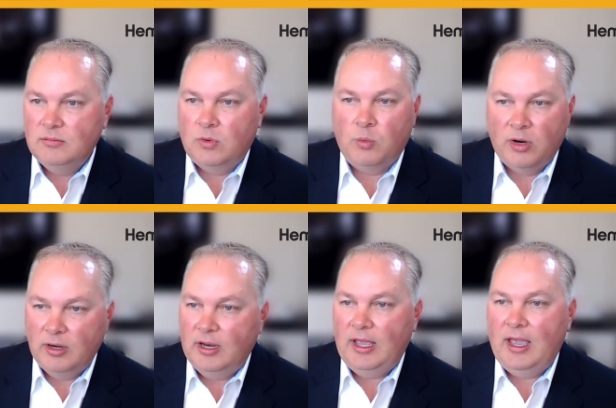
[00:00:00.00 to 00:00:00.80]
We're
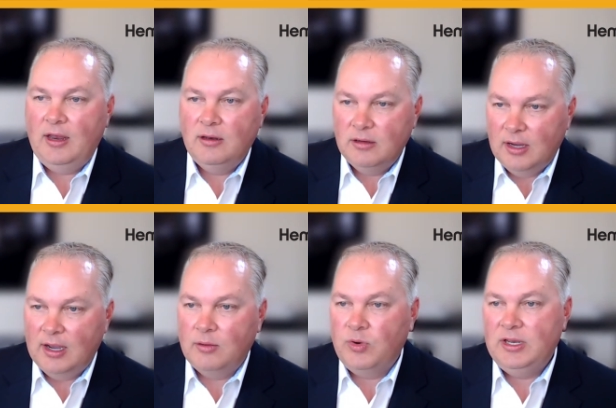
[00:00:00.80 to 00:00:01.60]
working to gain
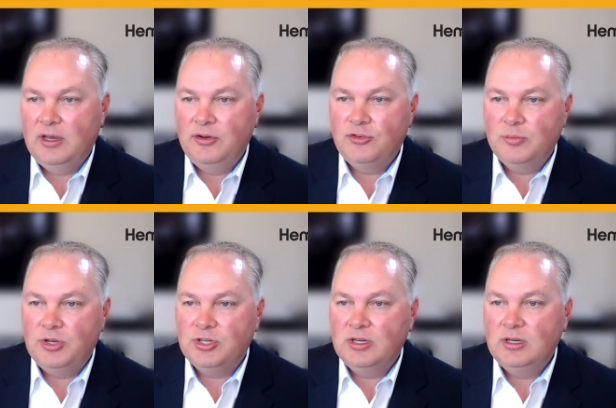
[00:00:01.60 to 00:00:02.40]
uh, retail
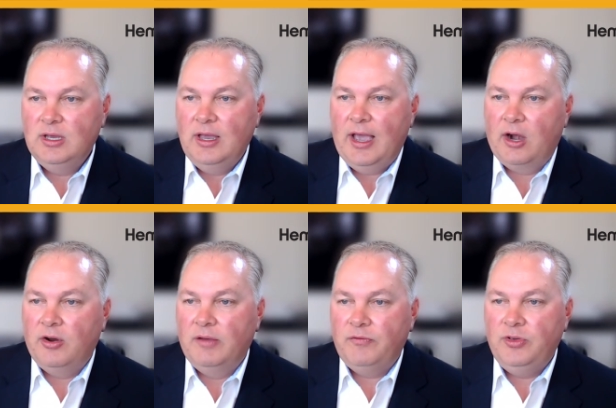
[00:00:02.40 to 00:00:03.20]
distribution, and
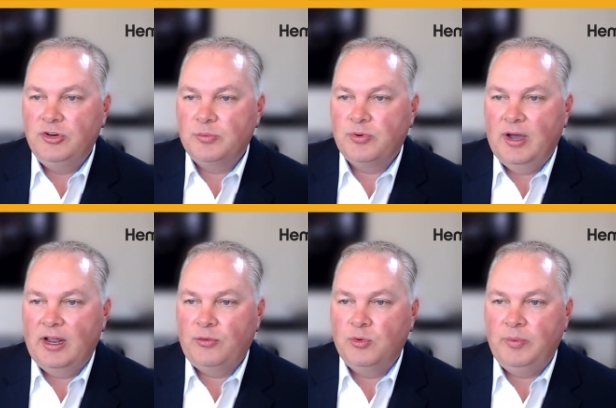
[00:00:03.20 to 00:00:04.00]
our HempFusion
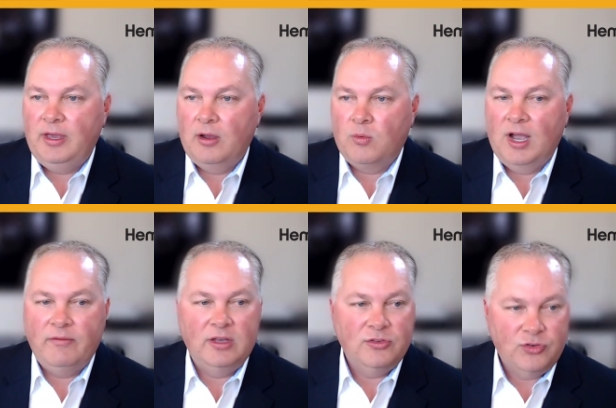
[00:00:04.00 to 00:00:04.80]
products will be
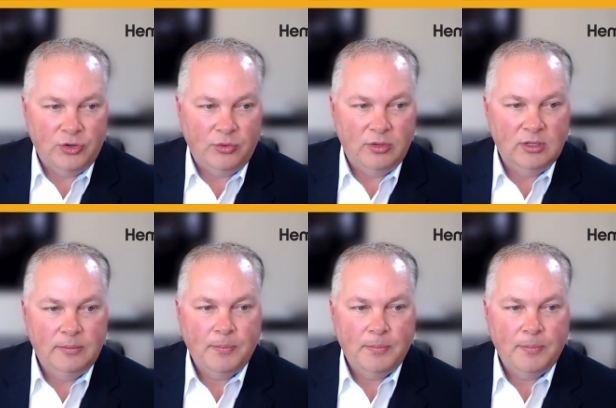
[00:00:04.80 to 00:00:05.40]
arriving soon.